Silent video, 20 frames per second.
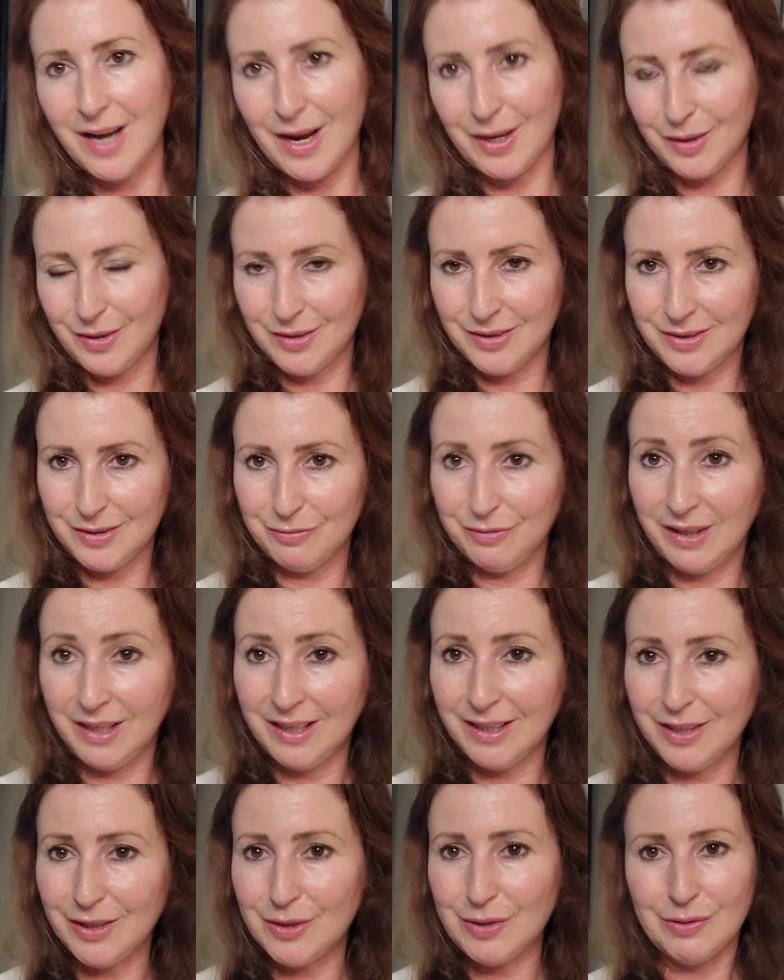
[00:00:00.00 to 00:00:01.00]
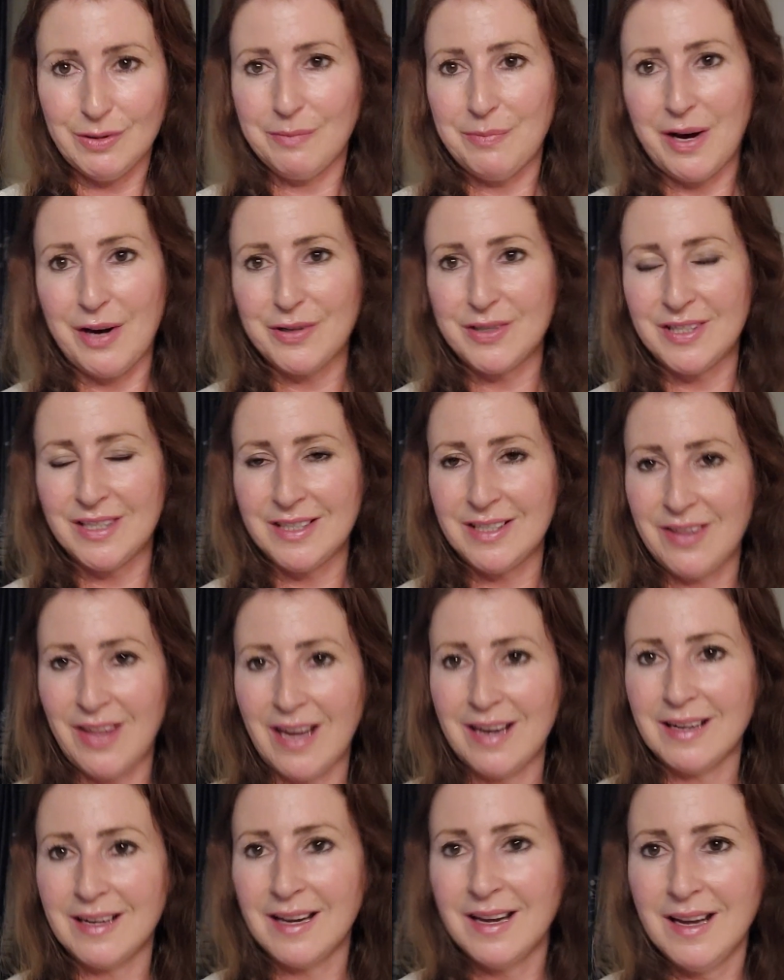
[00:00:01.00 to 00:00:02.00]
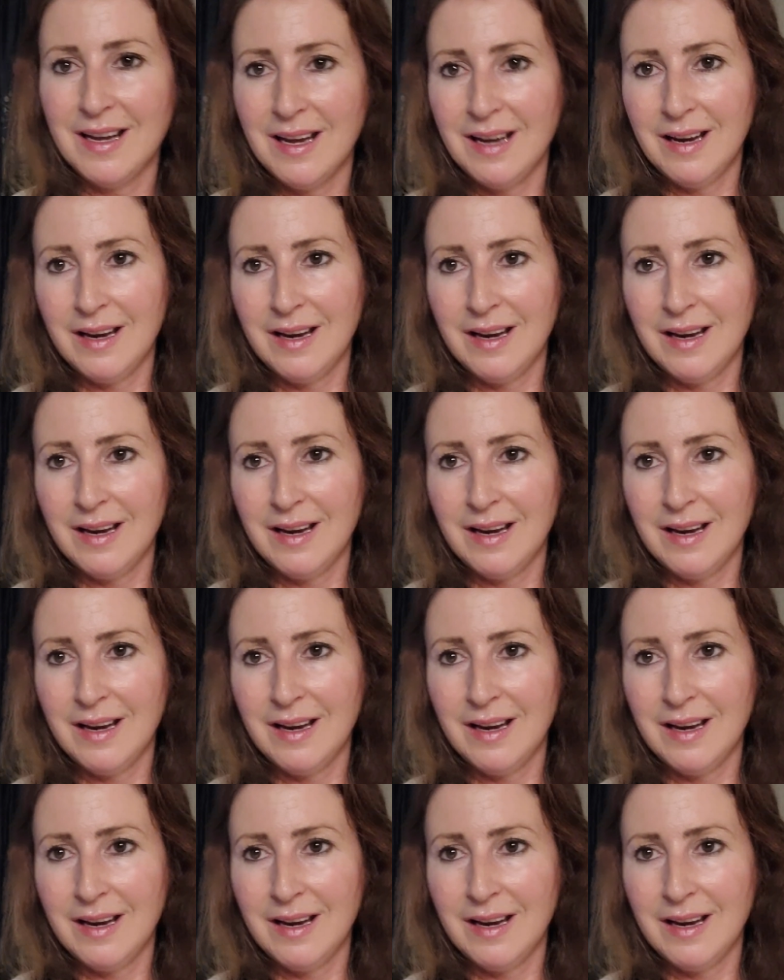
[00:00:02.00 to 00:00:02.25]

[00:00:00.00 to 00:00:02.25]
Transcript: I could really do about it then.